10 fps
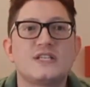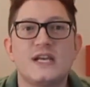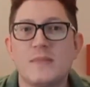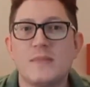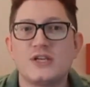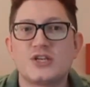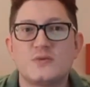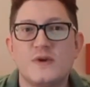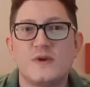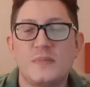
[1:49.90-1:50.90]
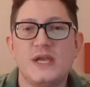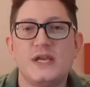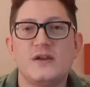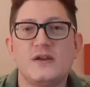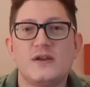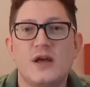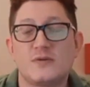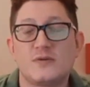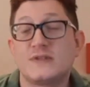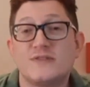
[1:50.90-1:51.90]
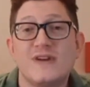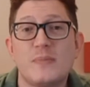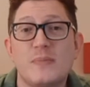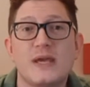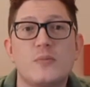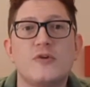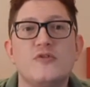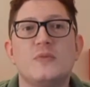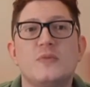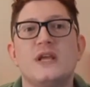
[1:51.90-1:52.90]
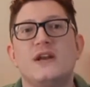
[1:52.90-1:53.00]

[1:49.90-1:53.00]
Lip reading: Jenny mentioned we've seen a really big improvement